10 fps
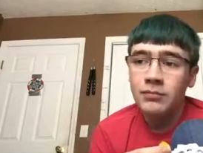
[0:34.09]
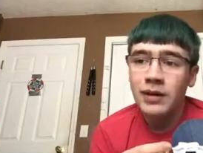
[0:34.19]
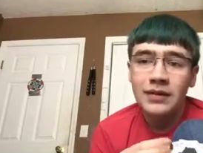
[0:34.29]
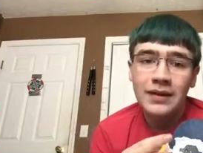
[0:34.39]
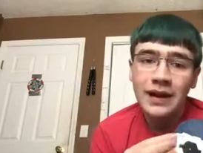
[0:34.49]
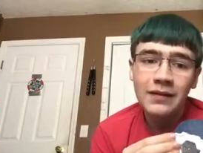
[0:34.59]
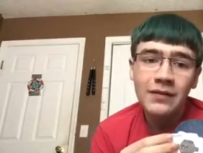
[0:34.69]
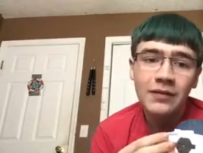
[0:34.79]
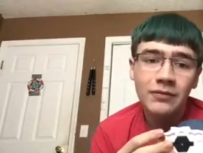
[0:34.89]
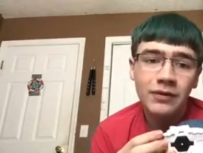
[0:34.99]
but that
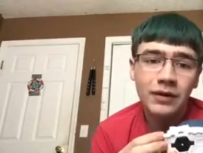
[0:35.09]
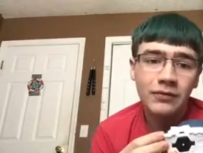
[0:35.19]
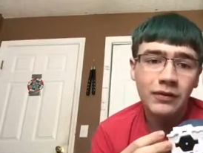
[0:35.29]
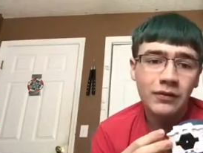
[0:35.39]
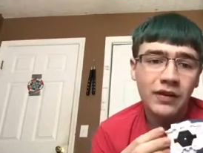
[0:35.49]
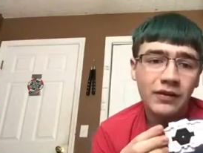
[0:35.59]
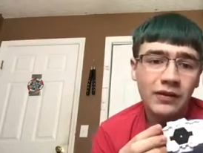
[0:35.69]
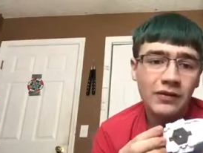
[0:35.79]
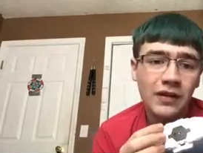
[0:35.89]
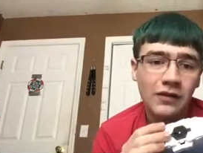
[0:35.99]
isn't very versatile
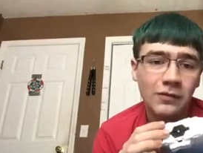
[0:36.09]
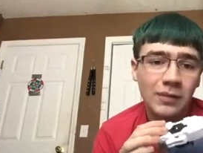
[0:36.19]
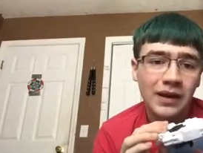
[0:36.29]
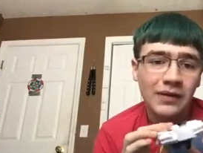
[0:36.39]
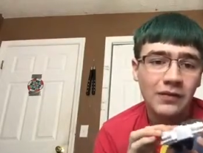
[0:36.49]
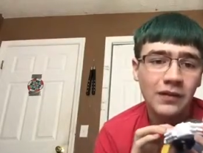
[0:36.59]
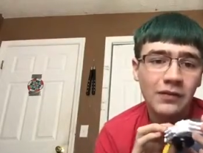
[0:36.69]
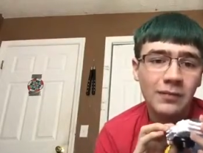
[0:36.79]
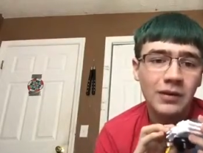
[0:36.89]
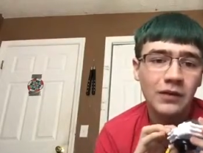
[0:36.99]
as this, because
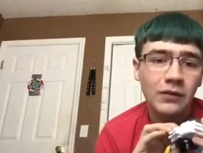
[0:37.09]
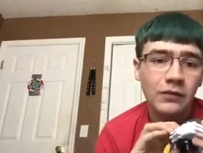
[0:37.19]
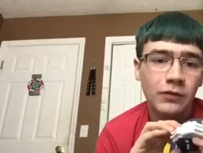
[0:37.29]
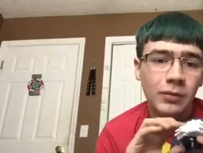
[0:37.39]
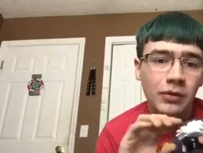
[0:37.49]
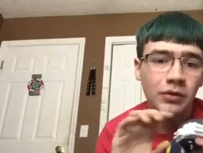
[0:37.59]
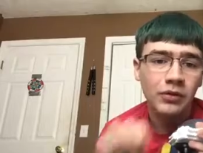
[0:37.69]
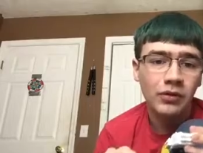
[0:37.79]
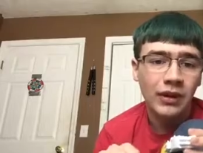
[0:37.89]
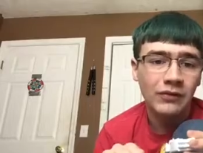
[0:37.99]
this can be used for both
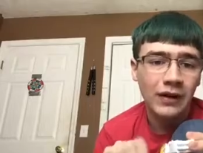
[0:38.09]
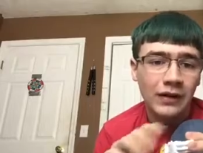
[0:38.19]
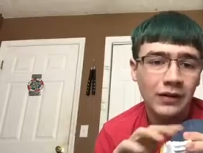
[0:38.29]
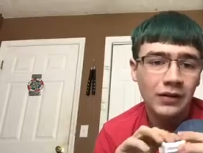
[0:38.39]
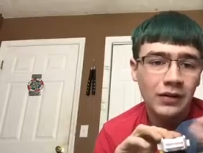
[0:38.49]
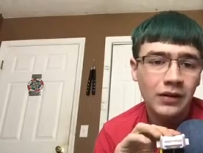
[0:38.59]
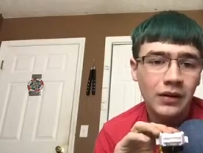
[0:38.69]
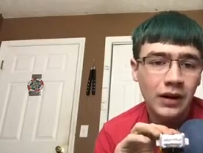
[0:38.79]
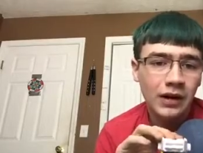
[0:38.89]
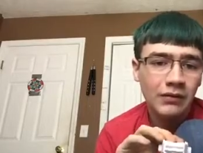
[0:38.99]
left-handed
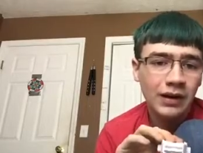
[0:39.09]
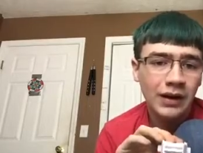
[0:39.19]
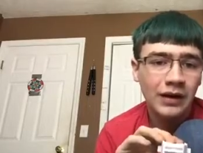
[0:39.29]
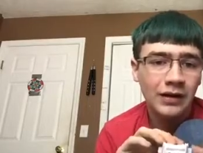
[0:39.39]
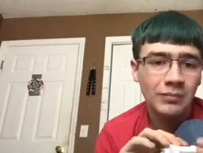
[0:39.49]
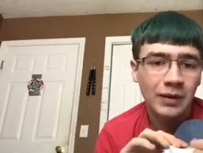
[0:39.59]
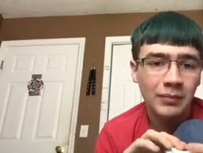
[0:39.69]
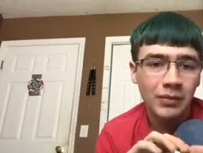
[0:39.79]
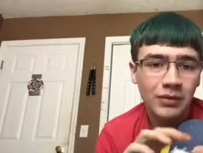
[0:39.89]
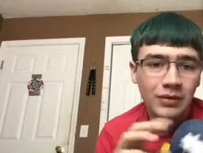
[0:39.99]
and right-handed
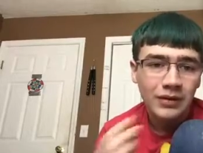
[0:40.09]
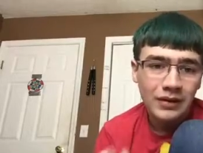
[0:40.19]
people,